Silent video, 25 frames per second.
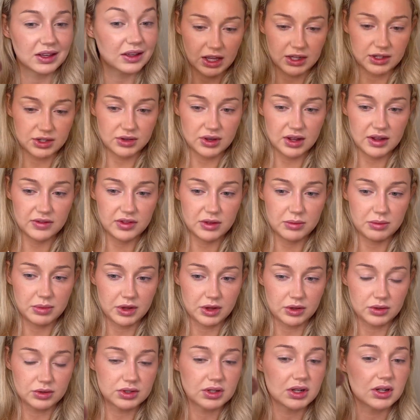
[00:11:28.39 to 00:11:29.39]
I do have the
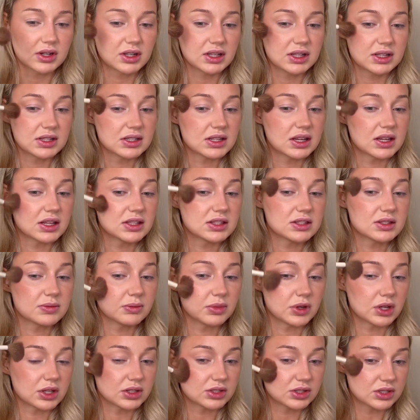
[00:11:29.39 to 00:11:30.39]
Pillow Talk Intense,
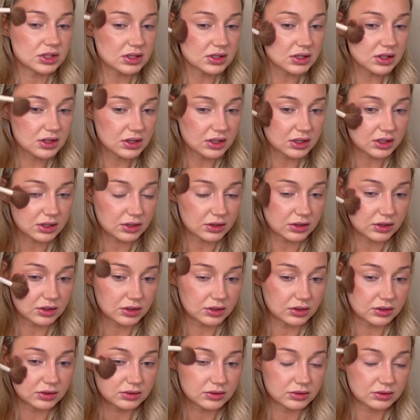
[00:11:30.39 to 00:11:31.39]
but she's a
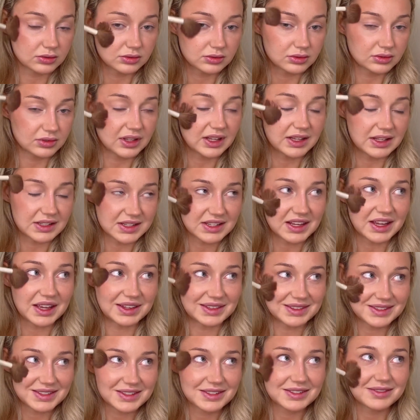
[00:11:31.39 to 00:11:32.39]
little
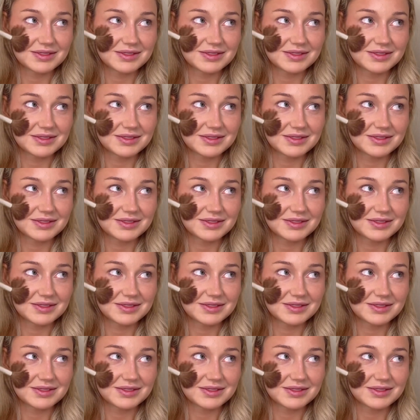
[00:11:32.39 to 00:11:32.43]
intense.